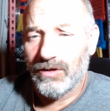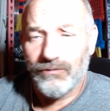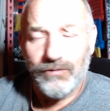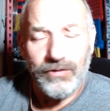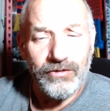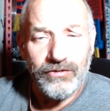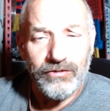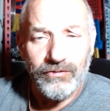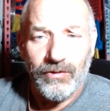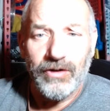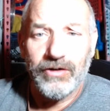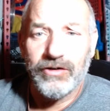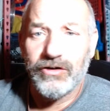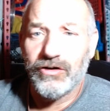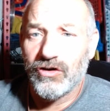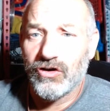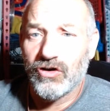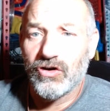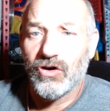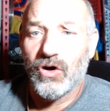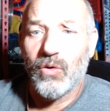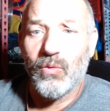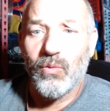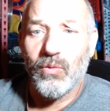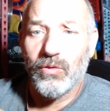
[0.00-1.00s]
first of all, you can
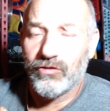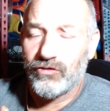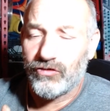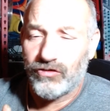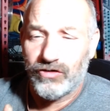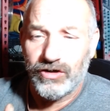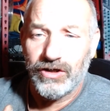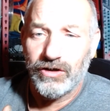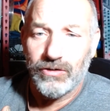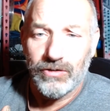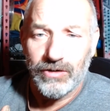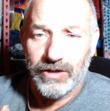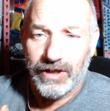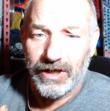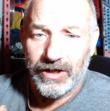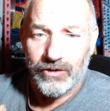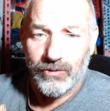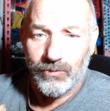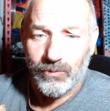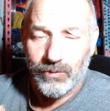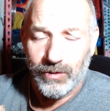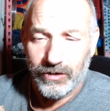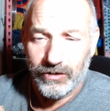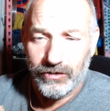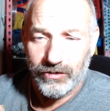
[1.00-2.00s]
go single letter
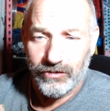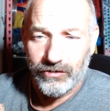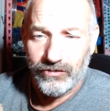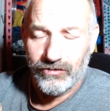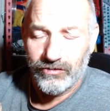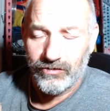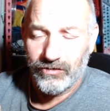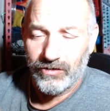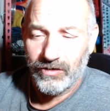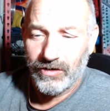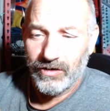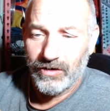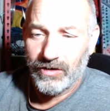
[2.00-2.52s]
words.